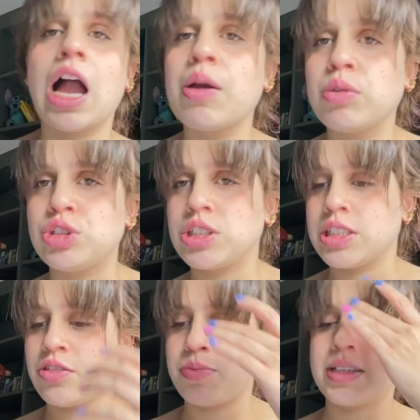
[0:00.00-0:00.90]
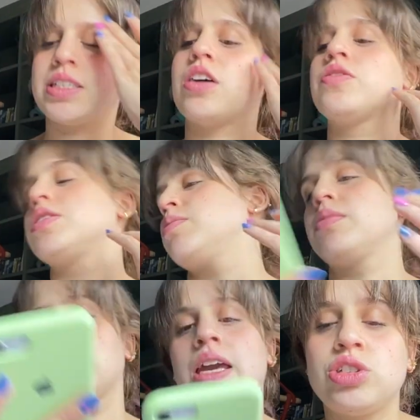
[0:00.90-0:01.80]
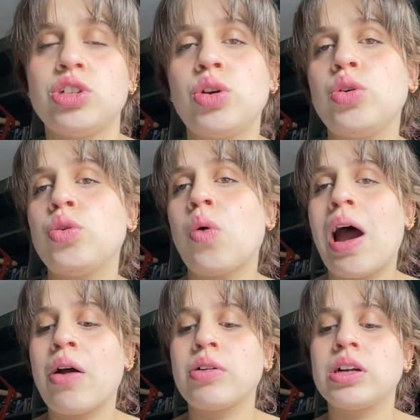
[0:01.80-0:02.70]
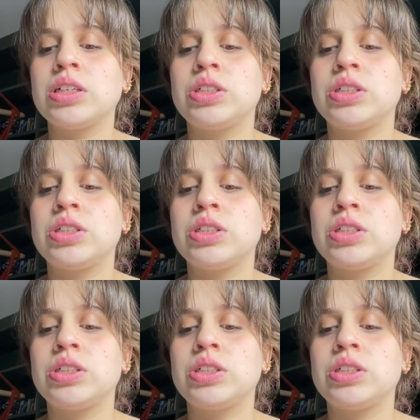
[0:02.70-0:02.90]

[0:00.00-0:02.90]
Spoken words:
I will just give myself some like 2 hours,